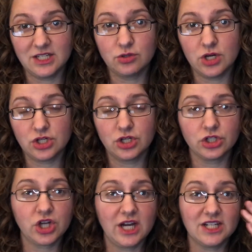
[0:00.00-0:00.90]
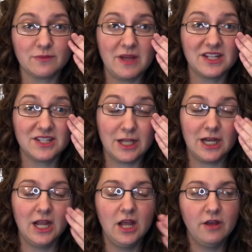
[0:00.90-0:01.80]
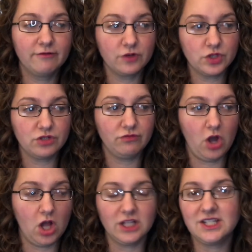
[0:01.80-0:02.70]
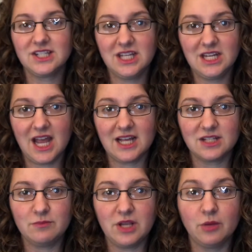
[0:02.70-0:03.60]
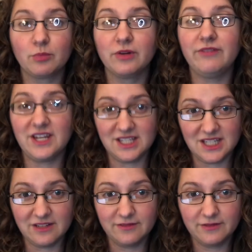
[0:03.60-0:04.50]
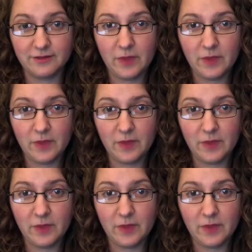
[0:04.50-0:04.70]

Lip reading: Traditional Chinese medicine, first of all, is seen as being preventative.